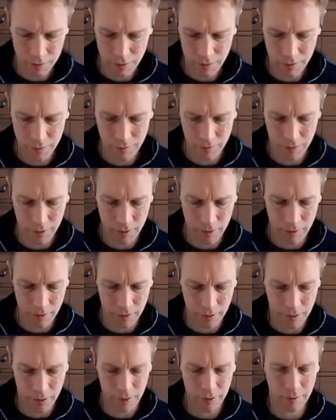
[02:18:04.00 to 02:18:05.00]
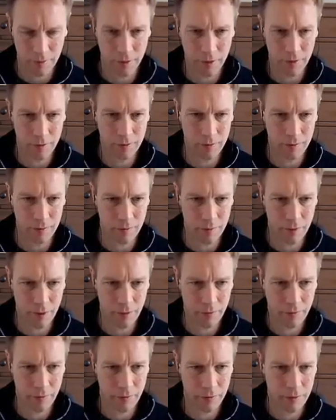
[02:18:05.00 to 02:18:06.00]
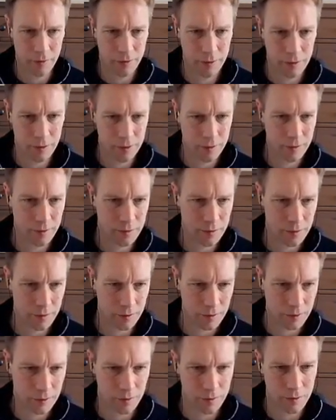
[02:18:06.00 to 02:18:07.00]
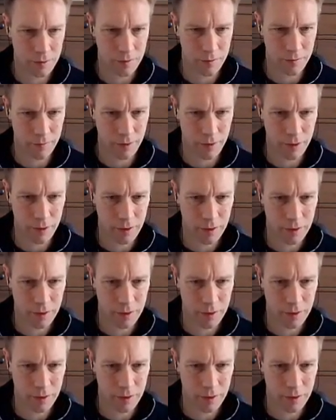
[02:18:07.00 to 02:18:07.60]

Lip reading: going to be looking at a mutable reference to the vec.